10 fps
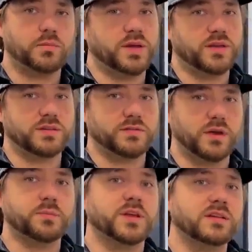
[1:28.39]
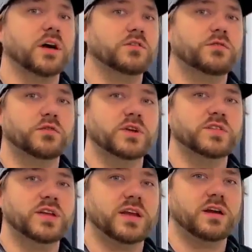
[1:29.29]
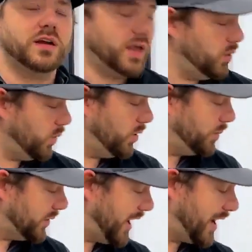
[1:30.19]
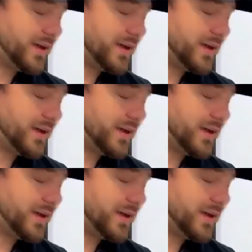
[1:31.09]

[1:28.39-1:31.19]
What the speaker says: because if something does freeze in here, it will break.